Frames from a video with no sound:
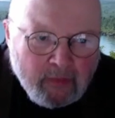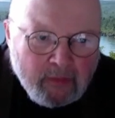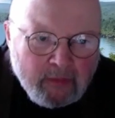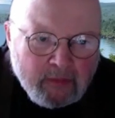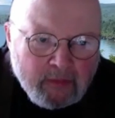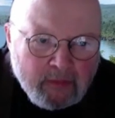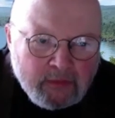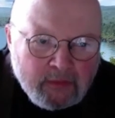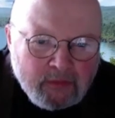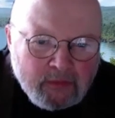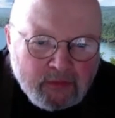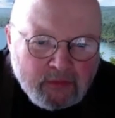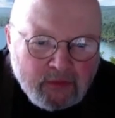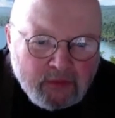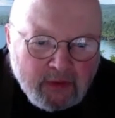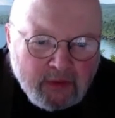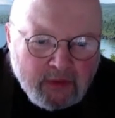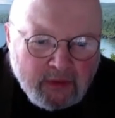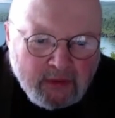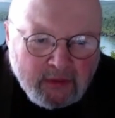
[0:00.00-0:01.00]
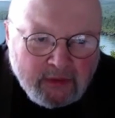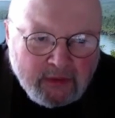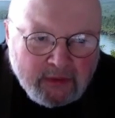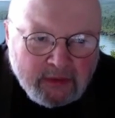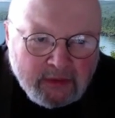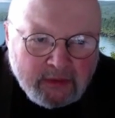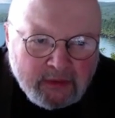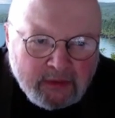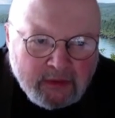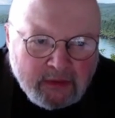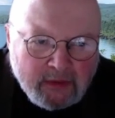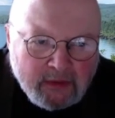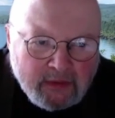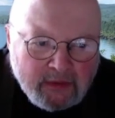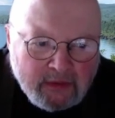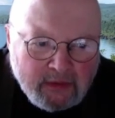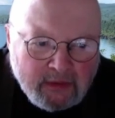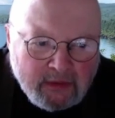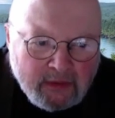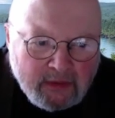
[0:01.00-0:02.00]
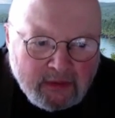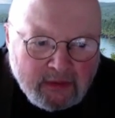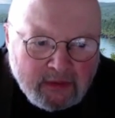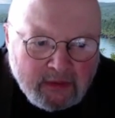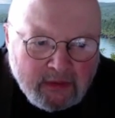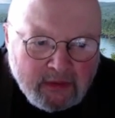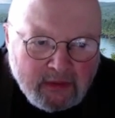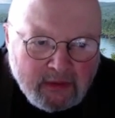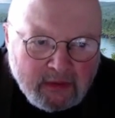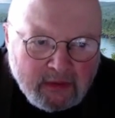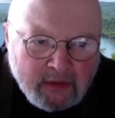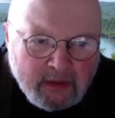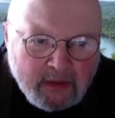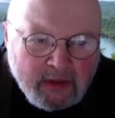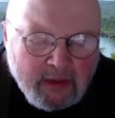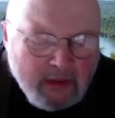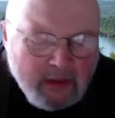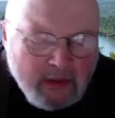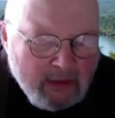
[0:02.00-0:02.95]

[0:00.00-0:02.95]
It goes on and on and on and on and on.